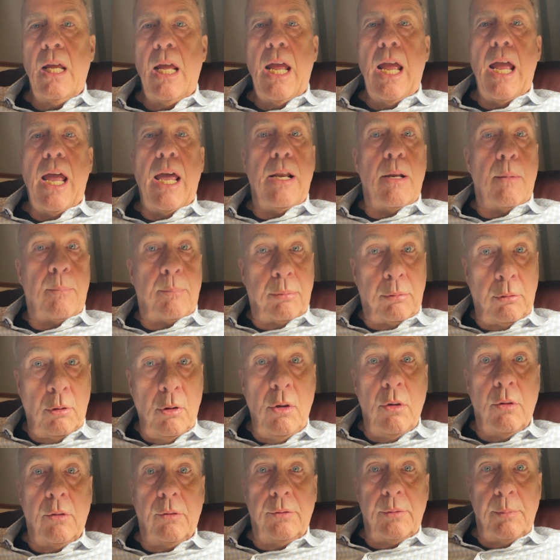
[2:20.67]
and
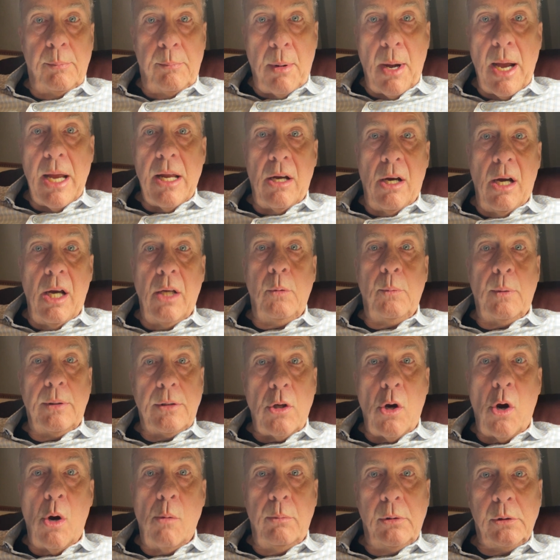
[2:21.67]
approved by HUD when
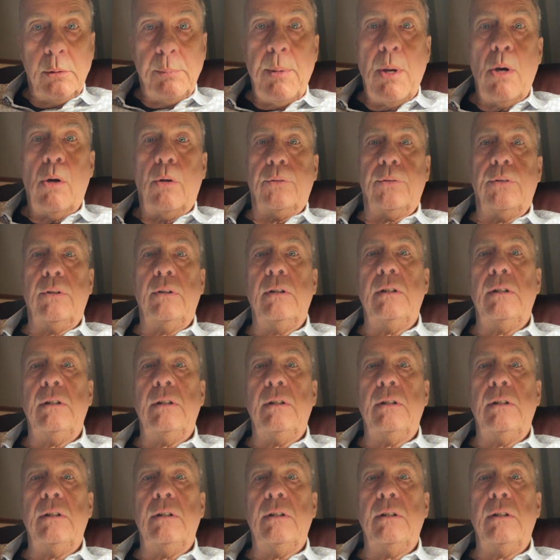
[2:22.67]
the home was built.